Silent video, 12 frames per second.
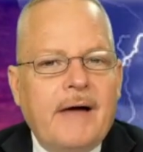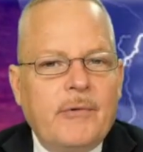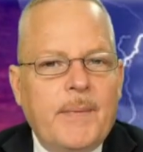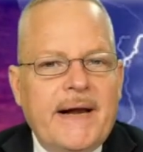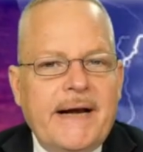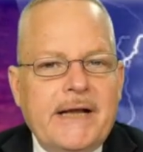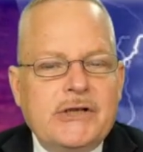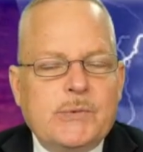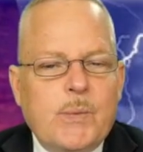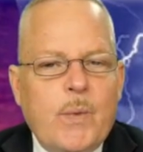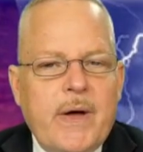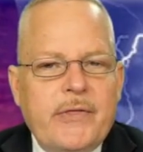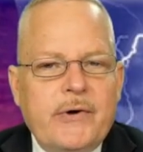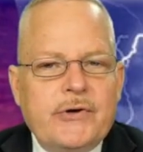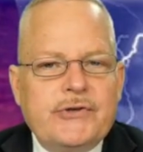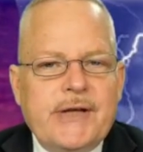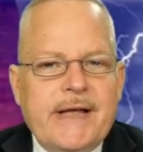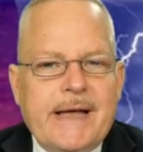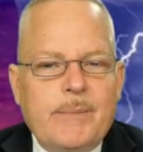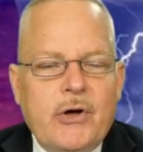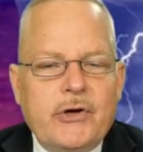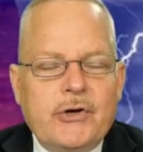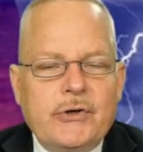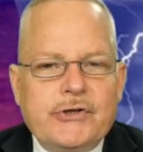Hi, everybody. It's weather time
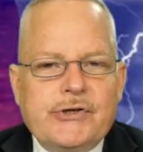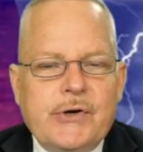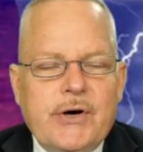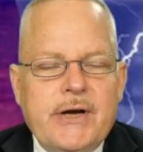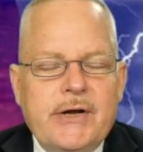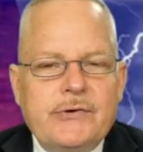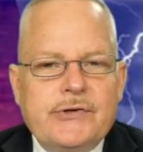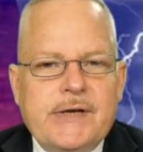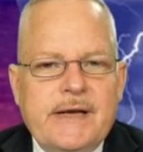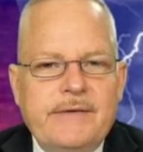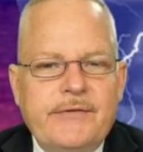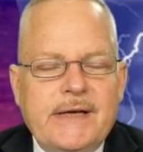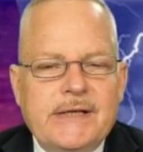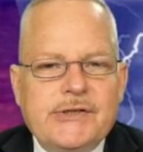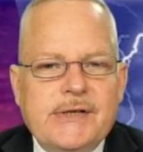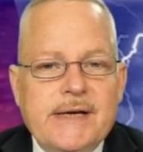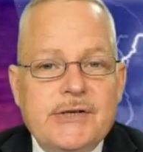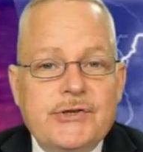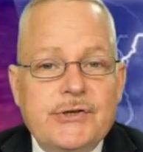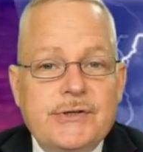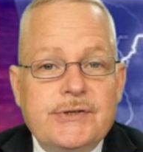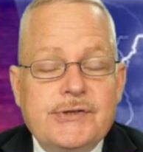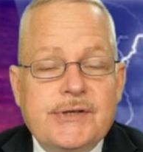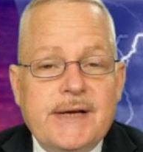on your Star News TV stations.